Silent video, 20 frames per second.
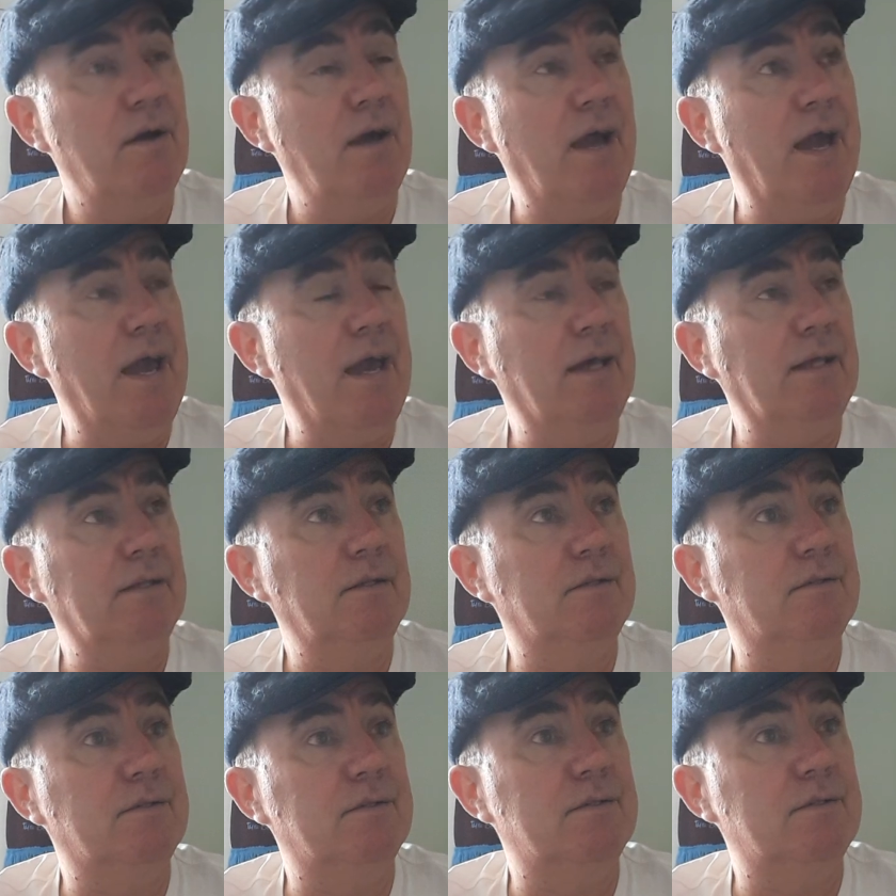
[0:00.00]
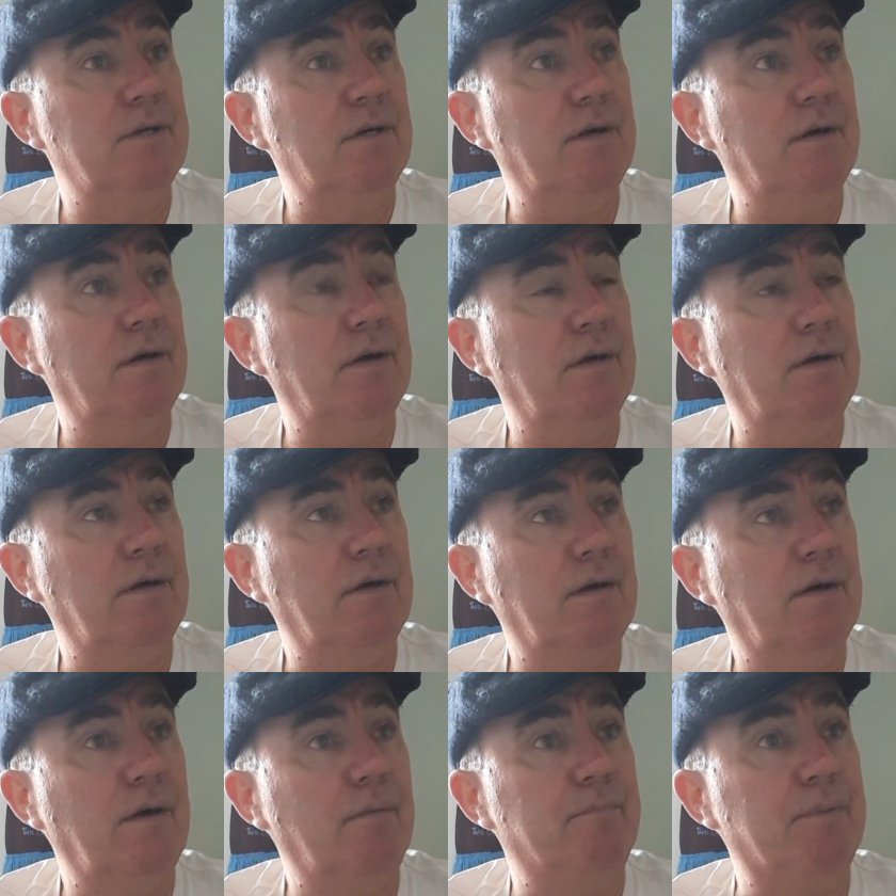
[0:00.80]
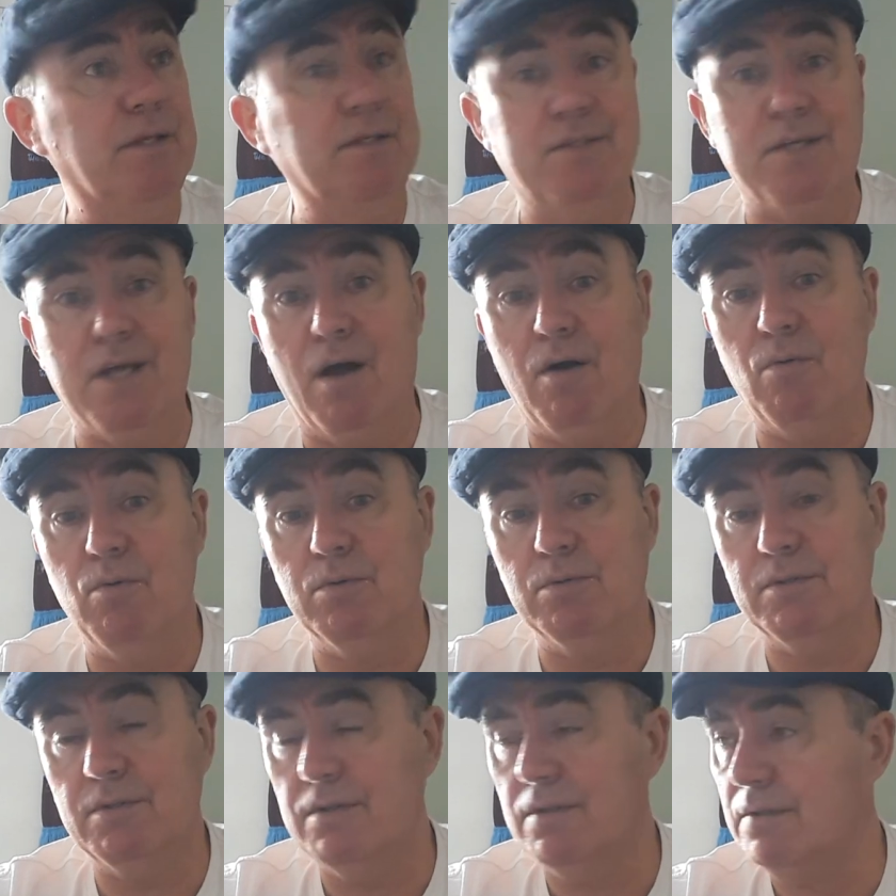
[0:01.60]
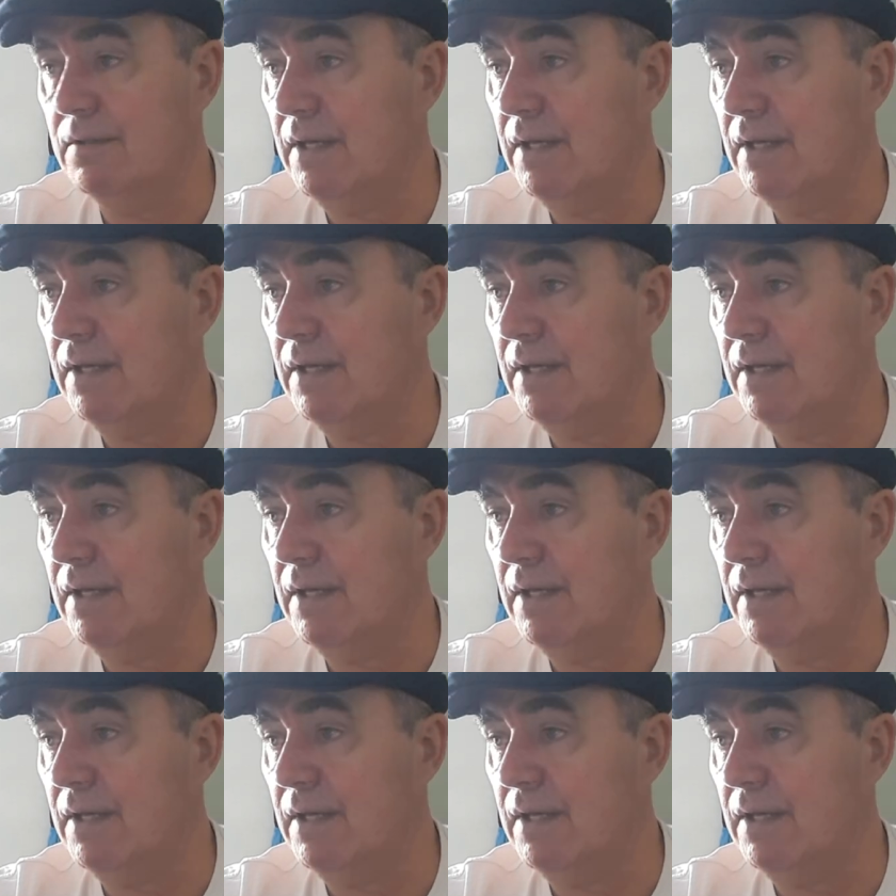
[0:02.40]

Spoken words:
And I've been told